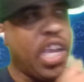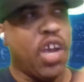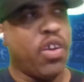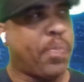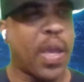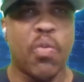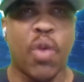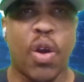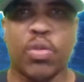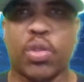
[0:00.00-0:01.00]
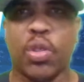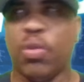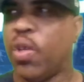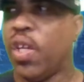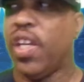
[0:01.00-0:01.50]
on the payroll
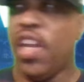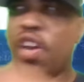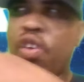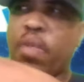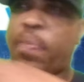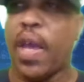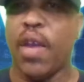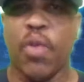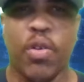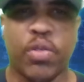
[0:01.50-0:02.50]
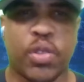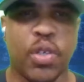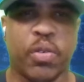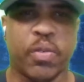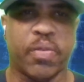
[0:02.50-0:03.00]
too. He on the payroll too.